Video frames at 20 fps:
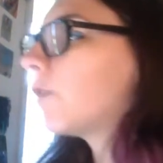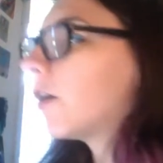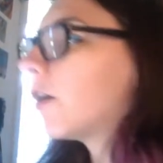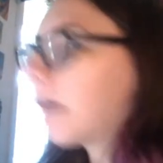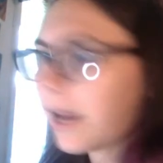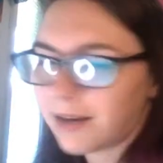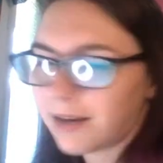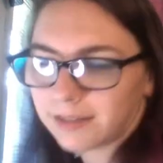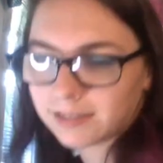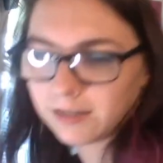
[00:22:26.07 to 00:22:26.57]

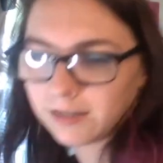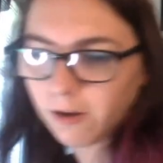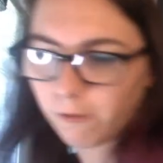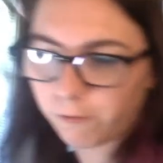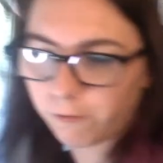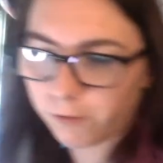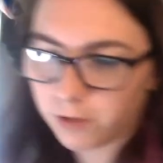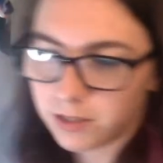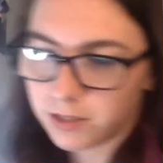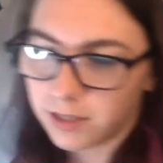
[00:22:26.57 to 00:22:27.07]
Okay, so,
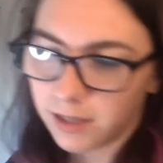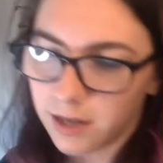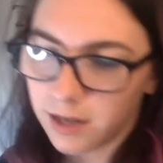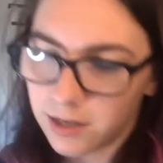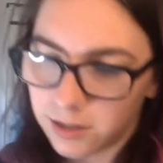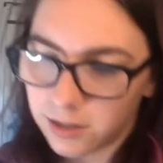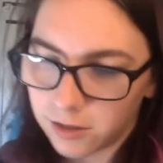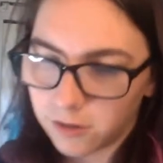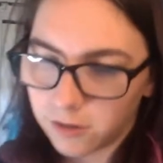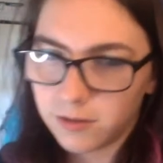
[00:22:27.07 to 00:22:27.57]
first thing I
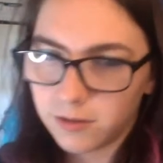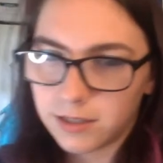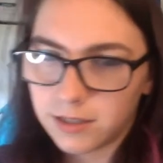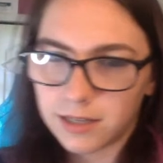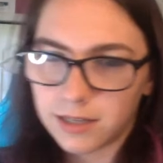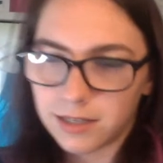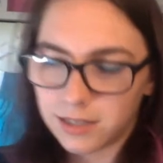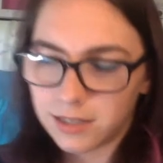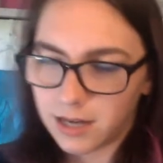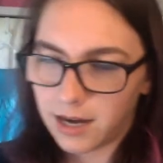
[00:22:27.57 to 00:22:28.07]
do is
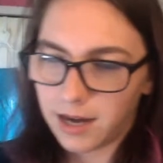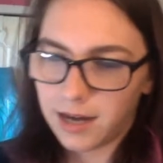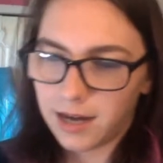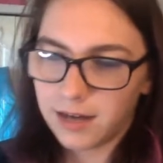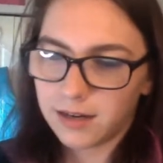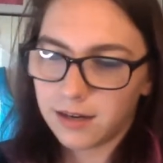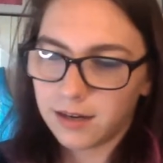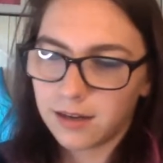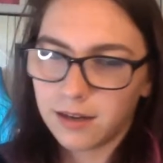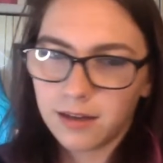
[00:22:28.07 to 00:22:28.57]
I take
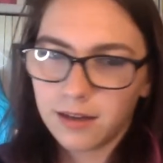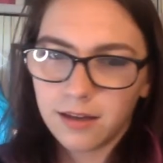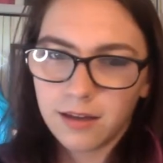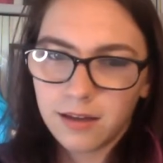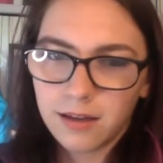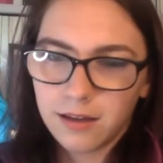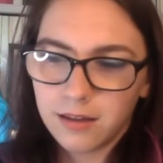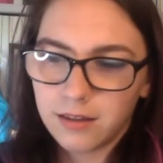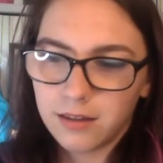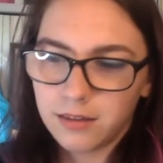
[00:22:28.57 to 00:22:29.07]

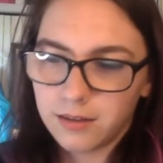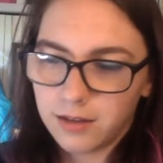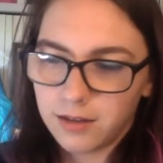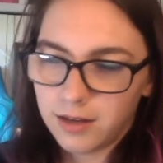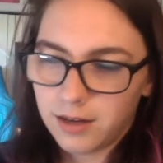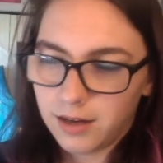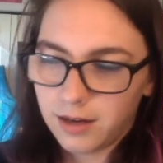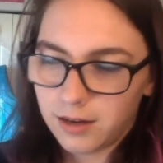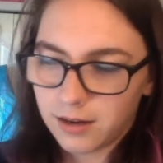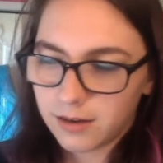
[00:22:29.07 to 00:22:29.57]

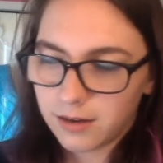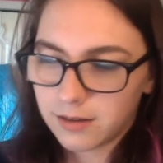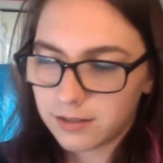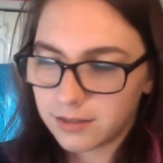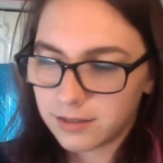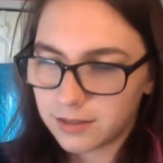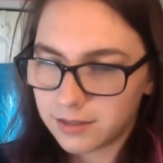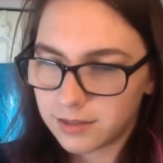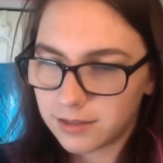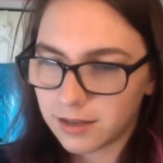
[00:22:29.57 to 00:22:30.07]
the
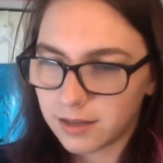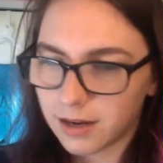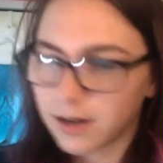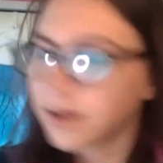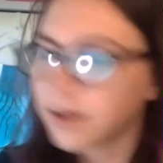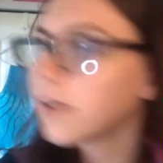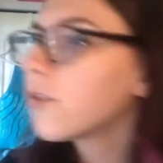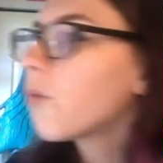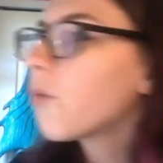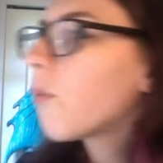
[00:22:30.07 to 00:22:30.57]

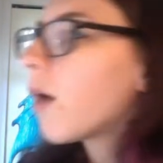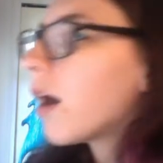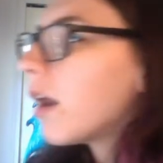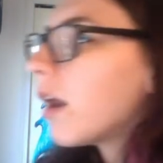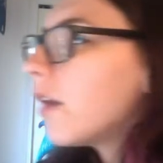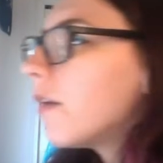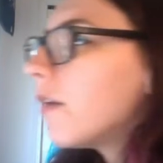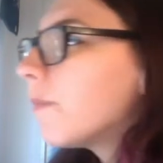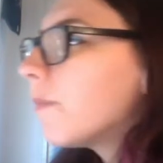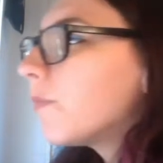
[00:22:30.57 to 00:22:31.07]
second one
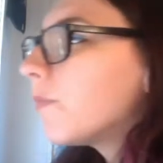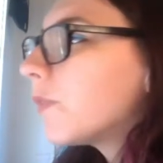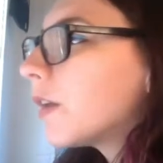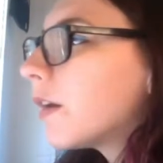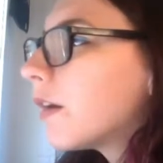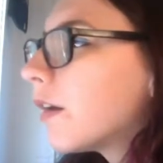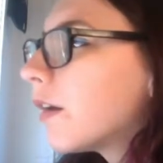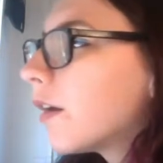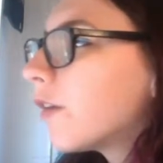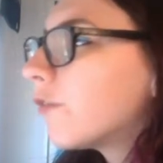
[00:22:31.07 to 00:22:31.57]

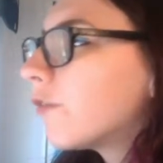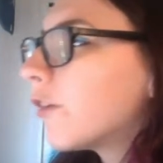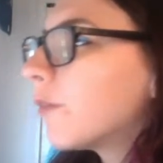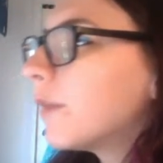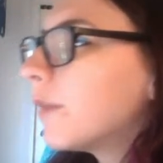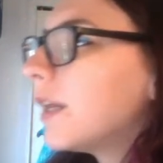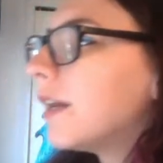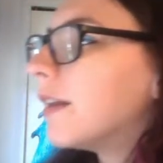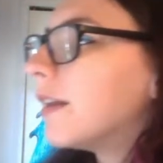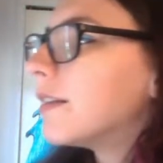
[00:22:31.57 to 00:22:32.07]
from
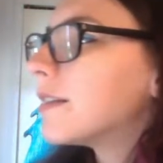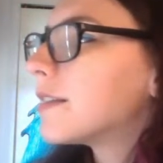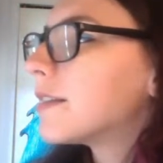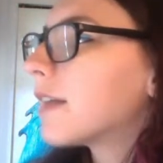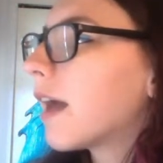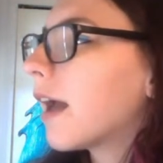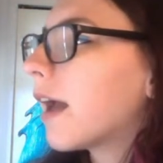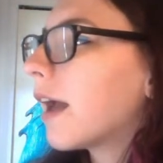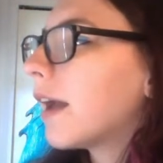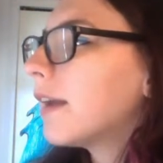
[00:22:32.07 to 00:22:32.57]
the
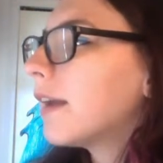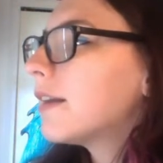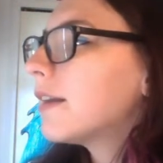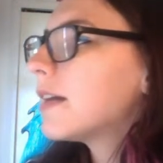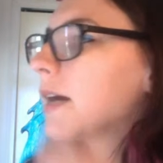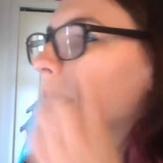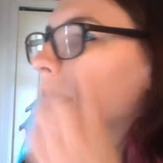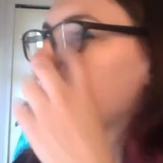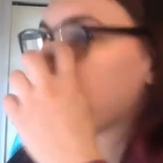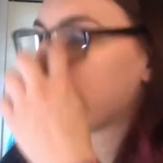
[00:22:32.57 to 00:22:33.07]
inside
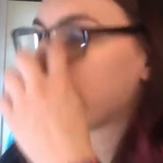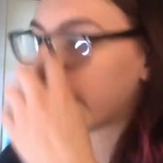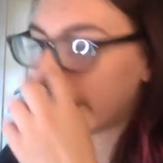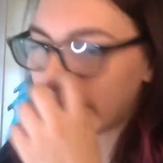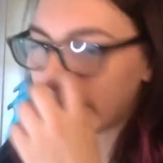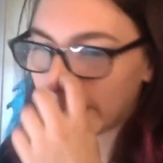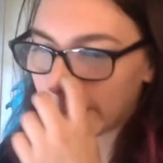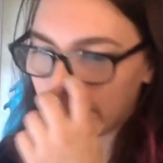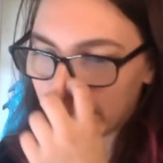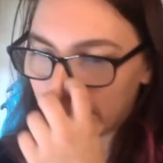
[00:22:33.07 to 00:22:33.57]

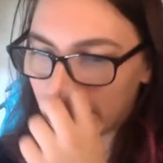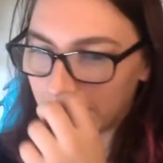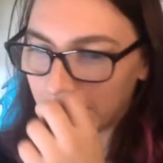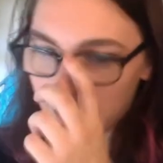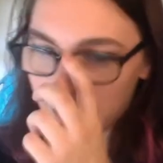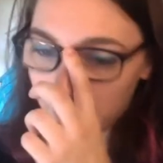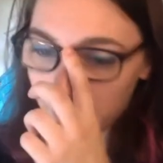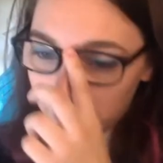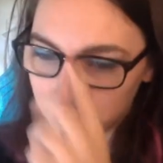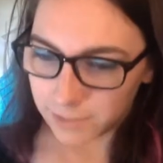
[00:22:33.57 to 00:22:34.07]
and the
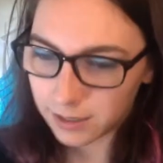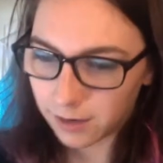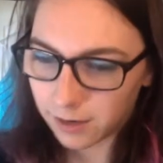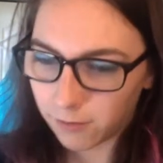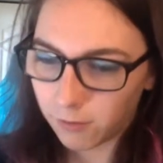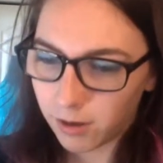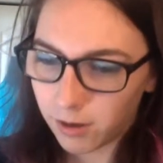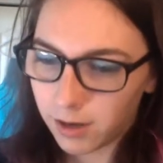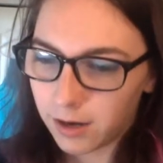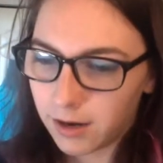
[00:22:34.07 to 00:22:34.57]
other second
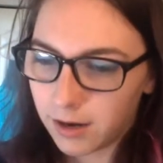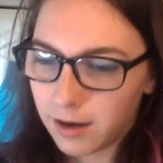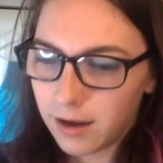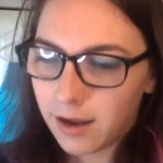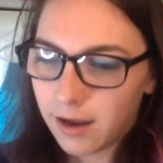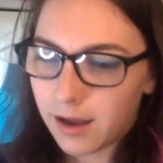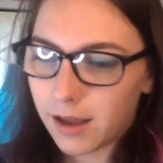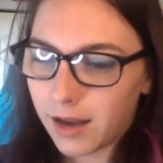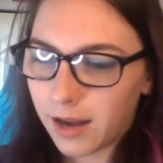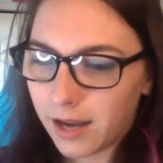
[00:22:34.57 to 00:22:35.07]
one,
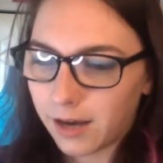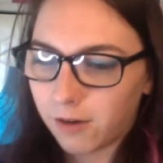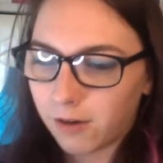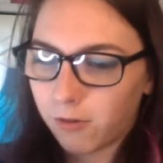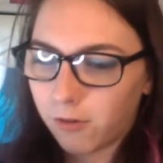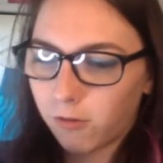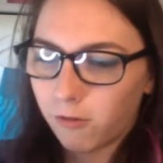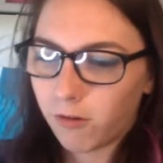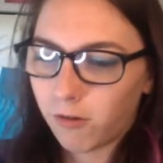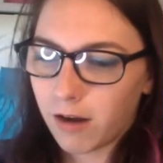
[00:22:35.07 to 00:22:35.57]
and I
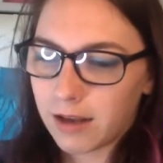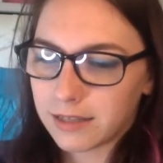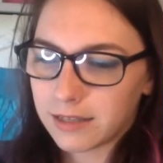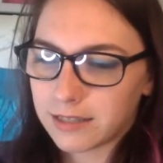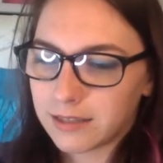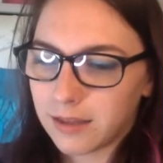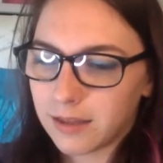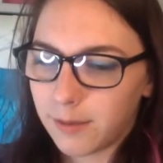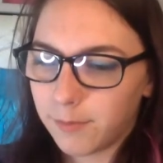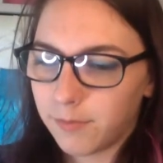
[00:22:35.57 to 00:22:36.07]
cross
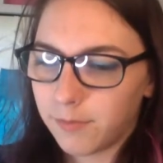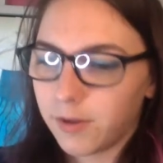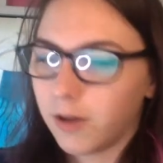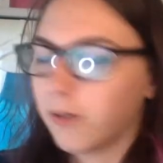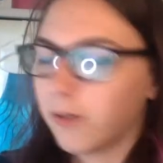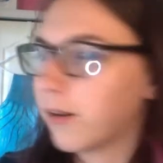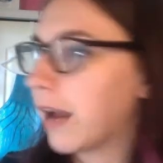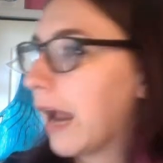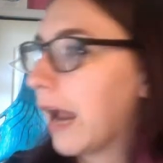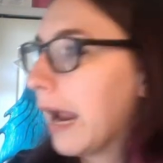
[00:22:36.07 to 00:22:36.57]
them,
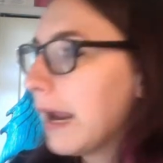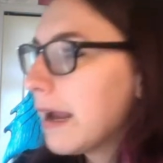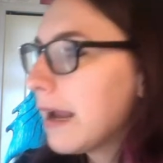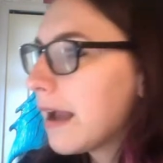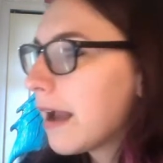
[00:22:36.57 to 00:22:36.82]
okay?